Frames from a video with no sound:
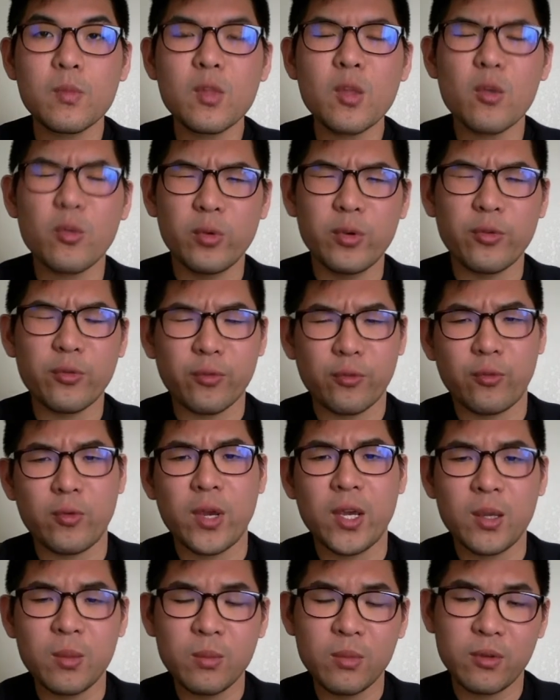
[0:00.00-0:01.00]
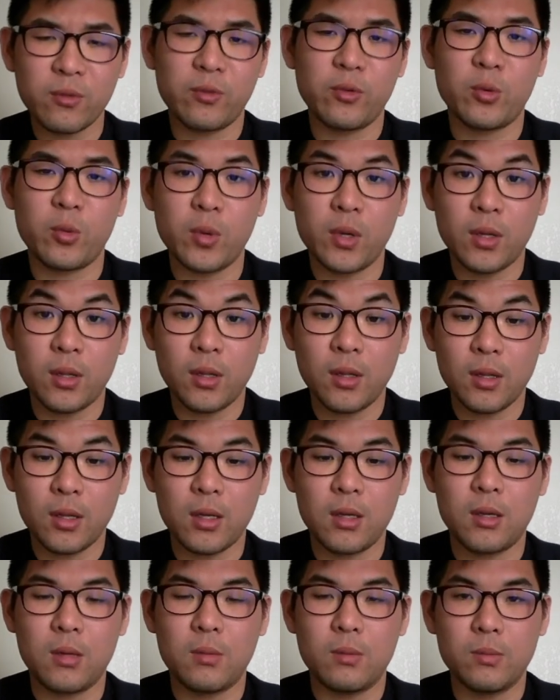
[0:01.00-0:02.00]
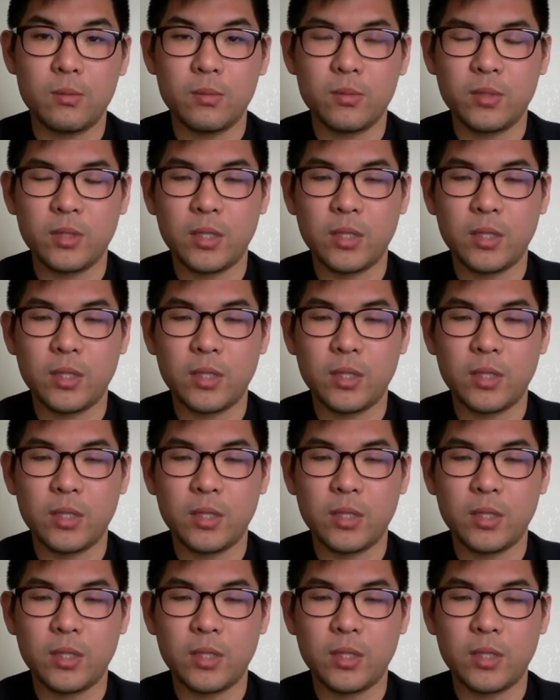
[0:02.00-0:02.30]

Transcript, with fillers: reframe, if you will, um,